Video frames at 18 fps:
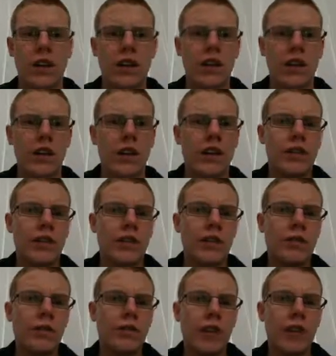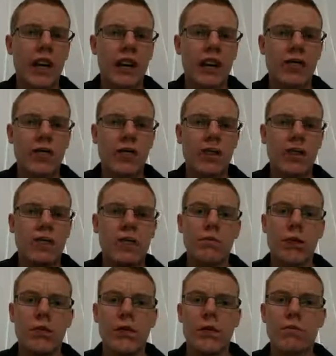Okay, so we've categorized
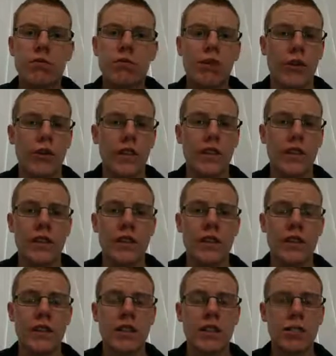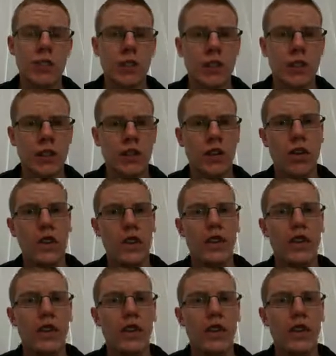multi-processor systems, i.e.